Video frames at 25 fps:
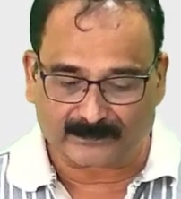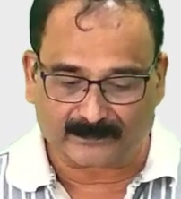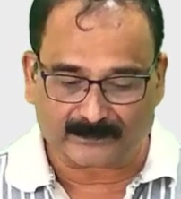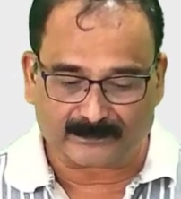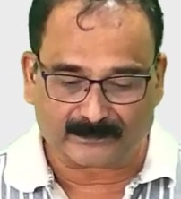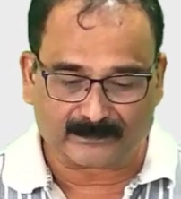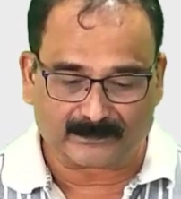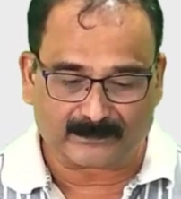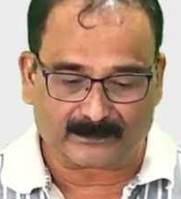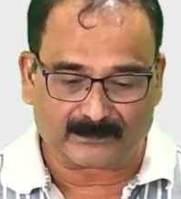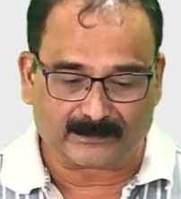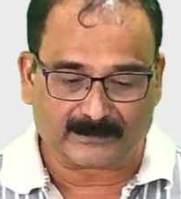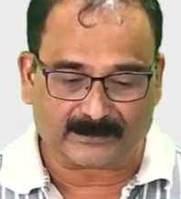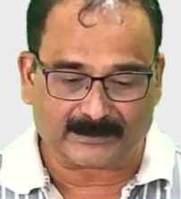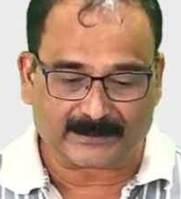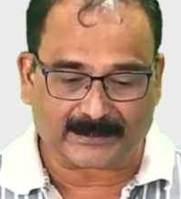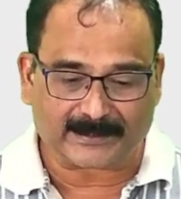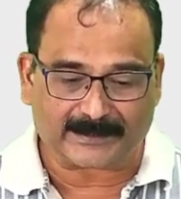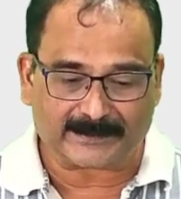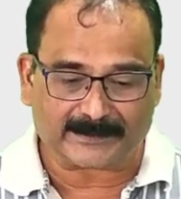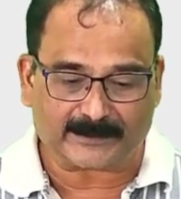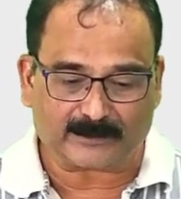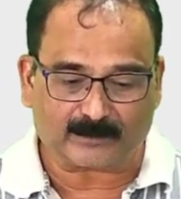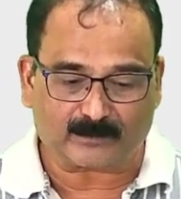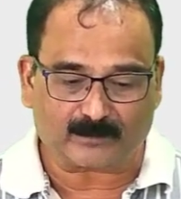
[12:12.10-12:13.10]
they
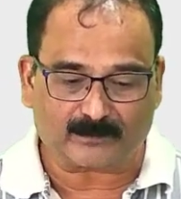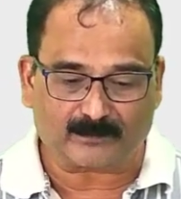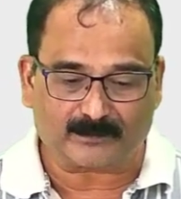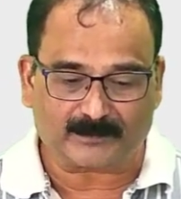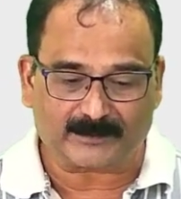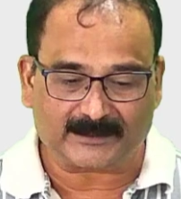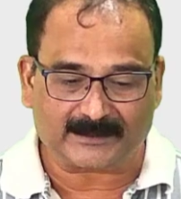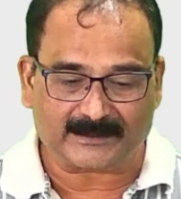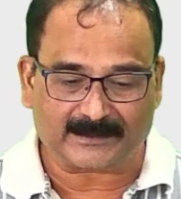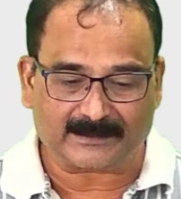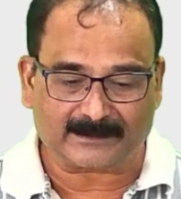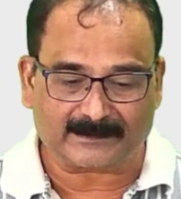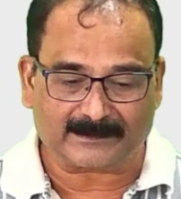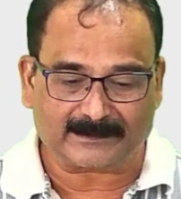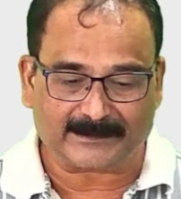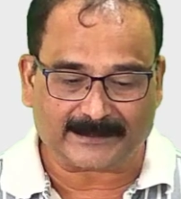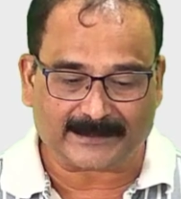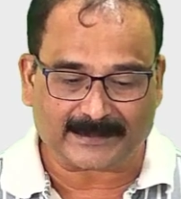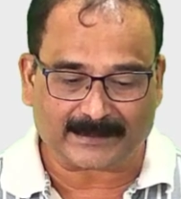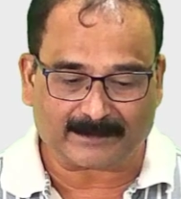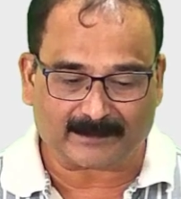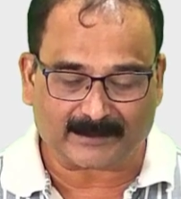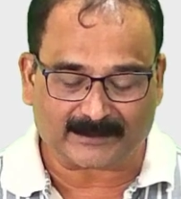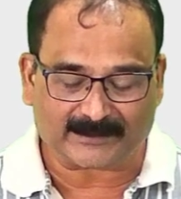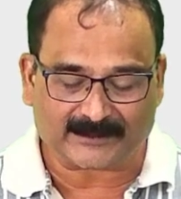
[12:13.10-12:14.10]
are into business, they
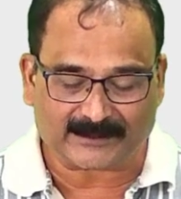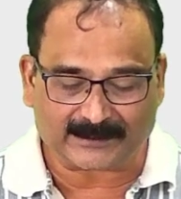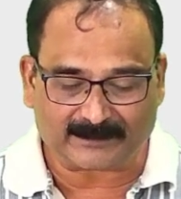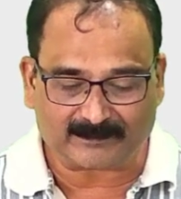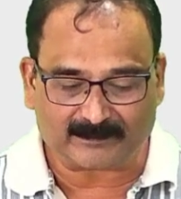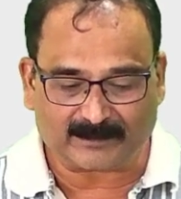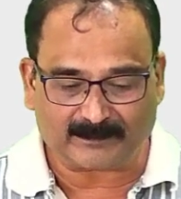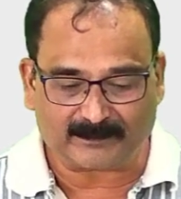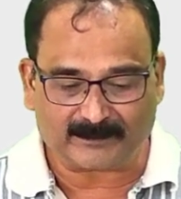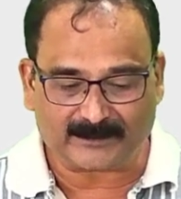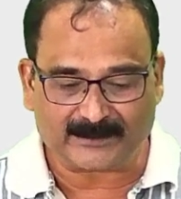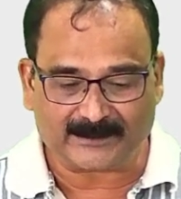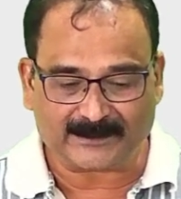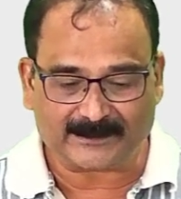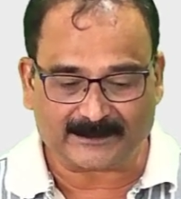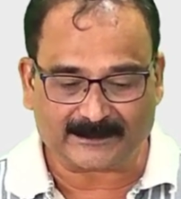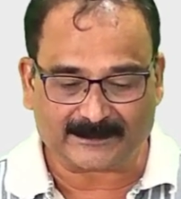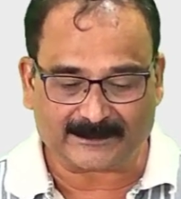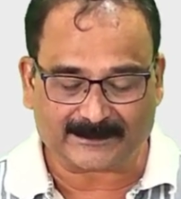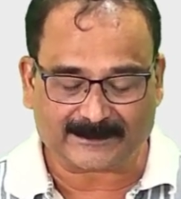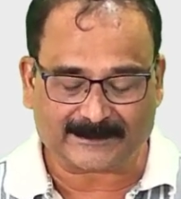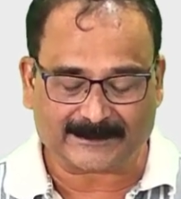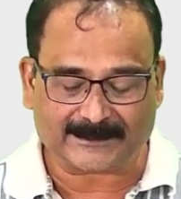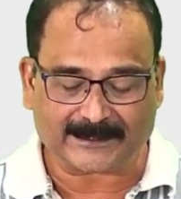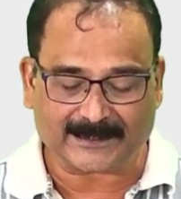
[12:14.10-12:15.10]
have achieved the business
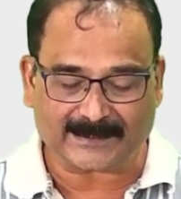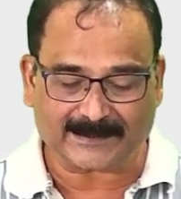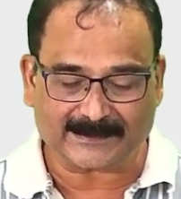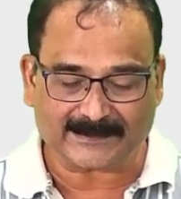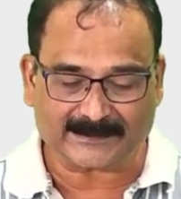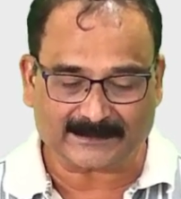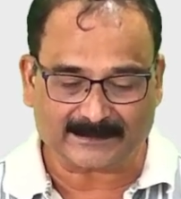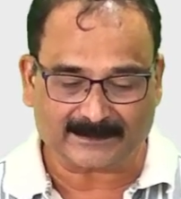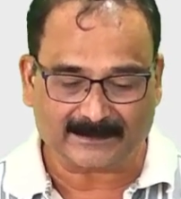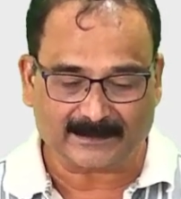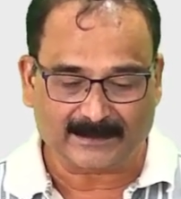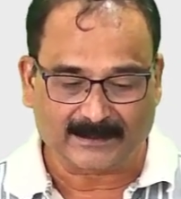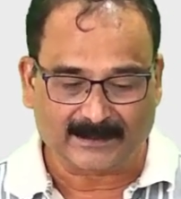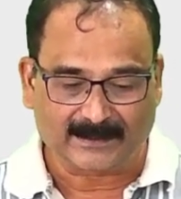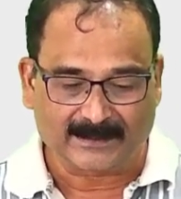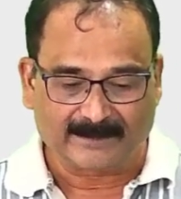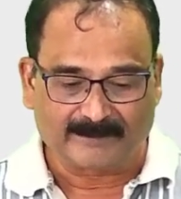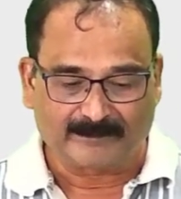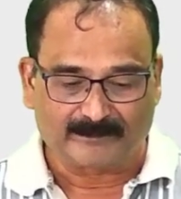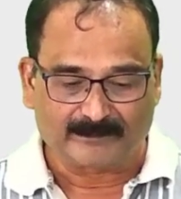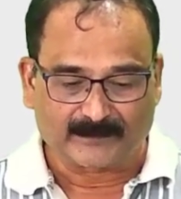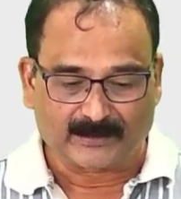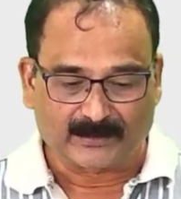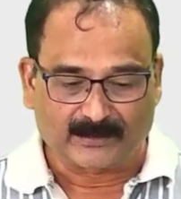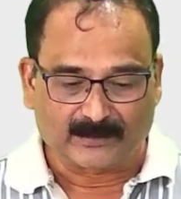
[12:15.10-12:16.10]
excellence
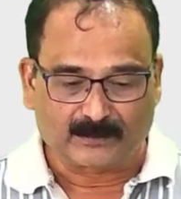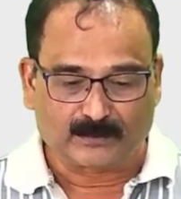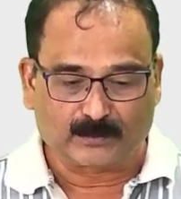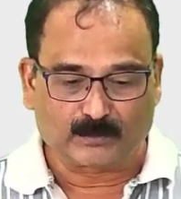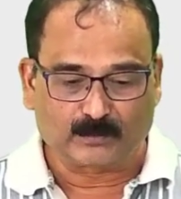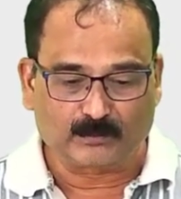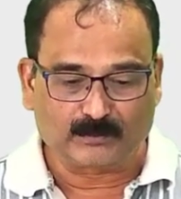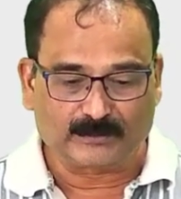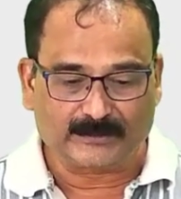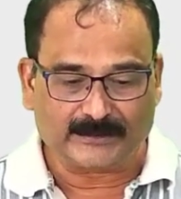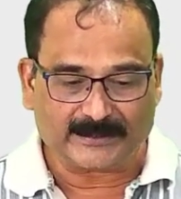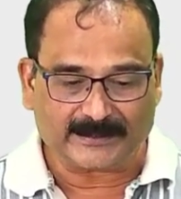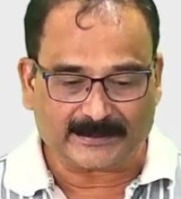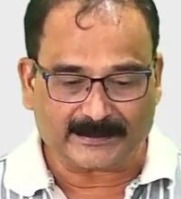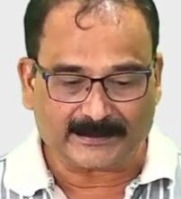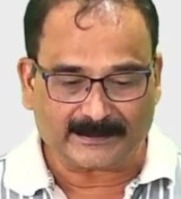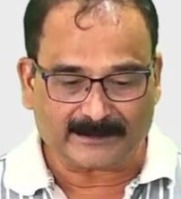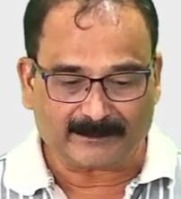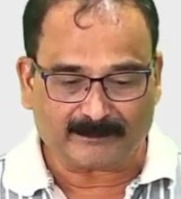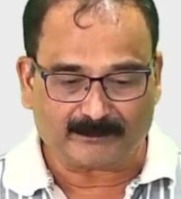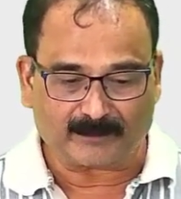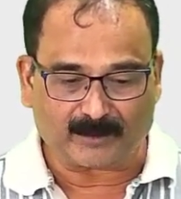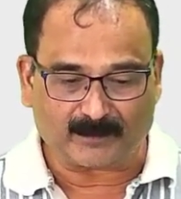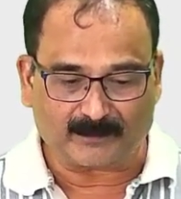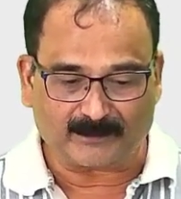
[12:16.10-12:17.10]
through their
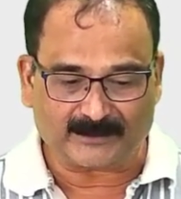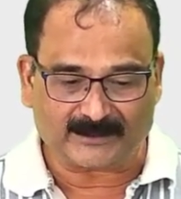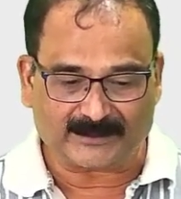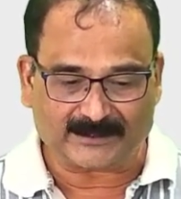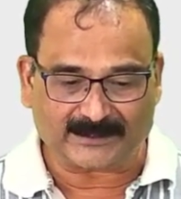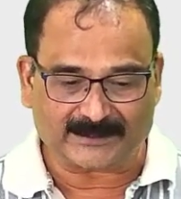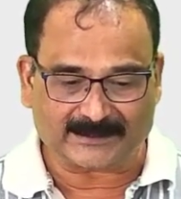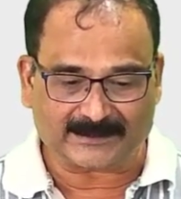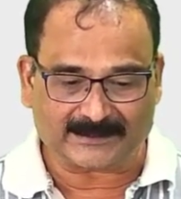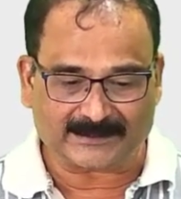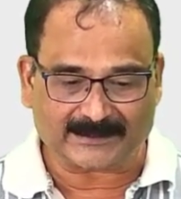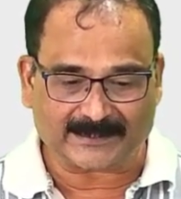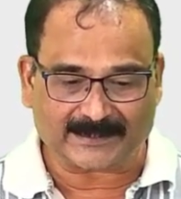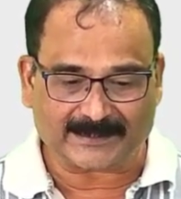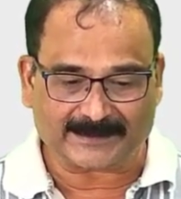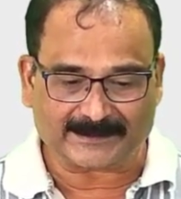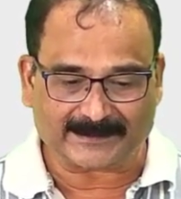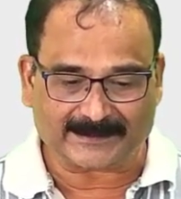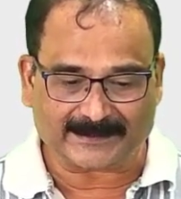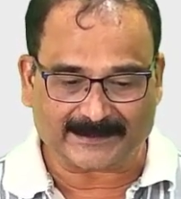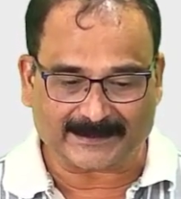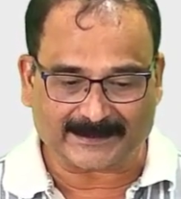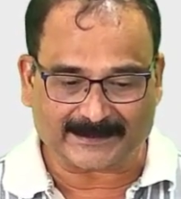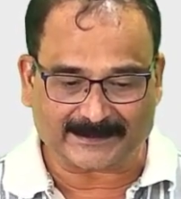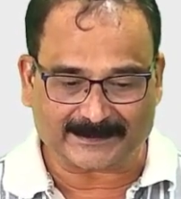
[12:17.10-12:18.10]
promises and the
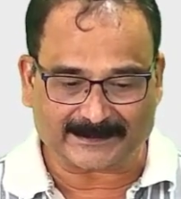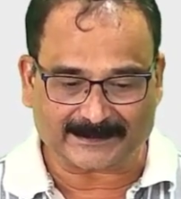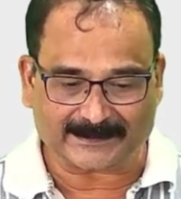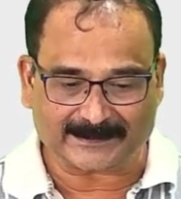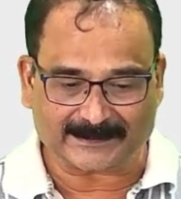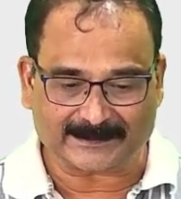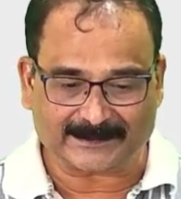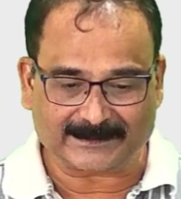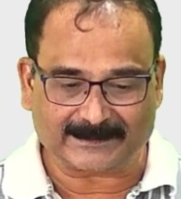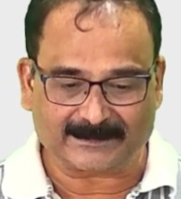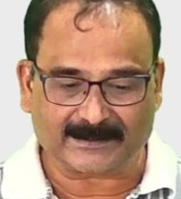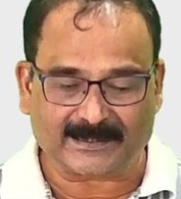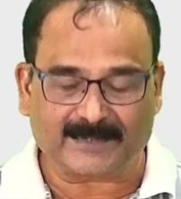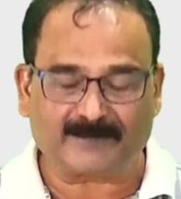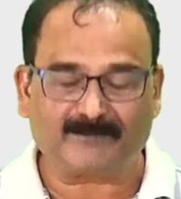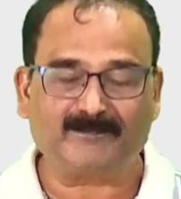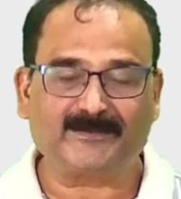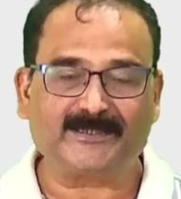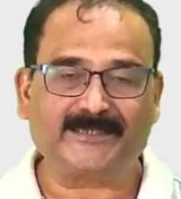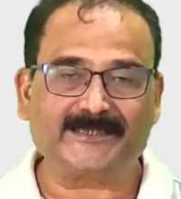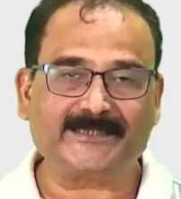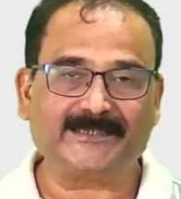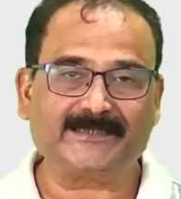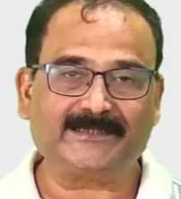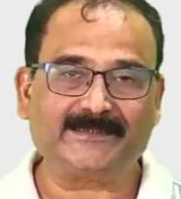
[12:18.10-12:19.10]
guarantees and
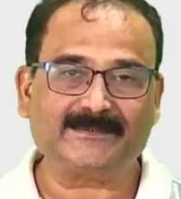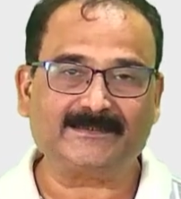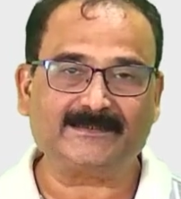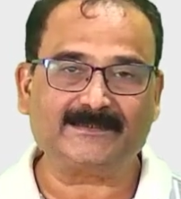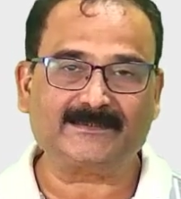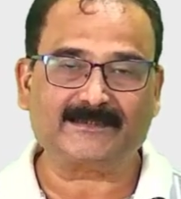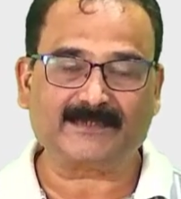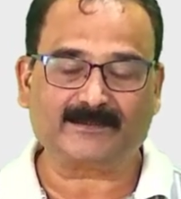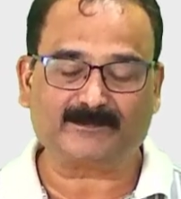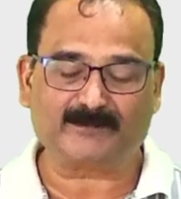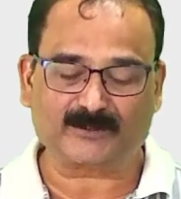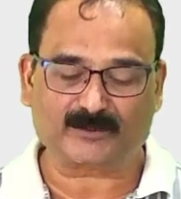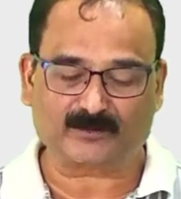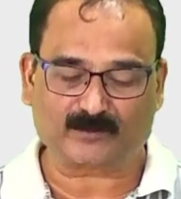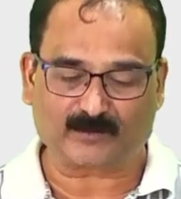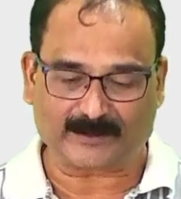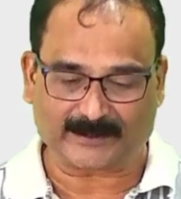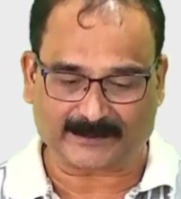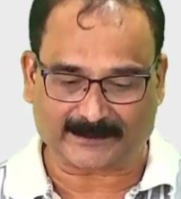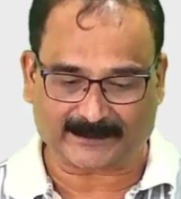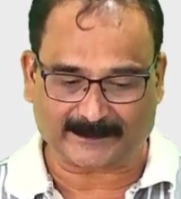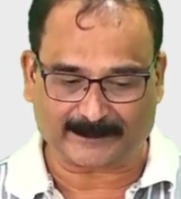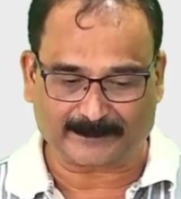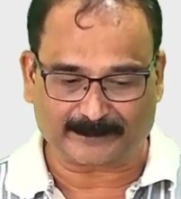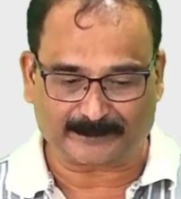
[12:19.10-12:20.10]
maintaining the service
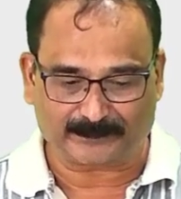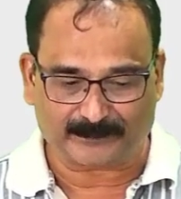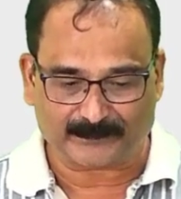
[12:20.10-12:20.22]
quality.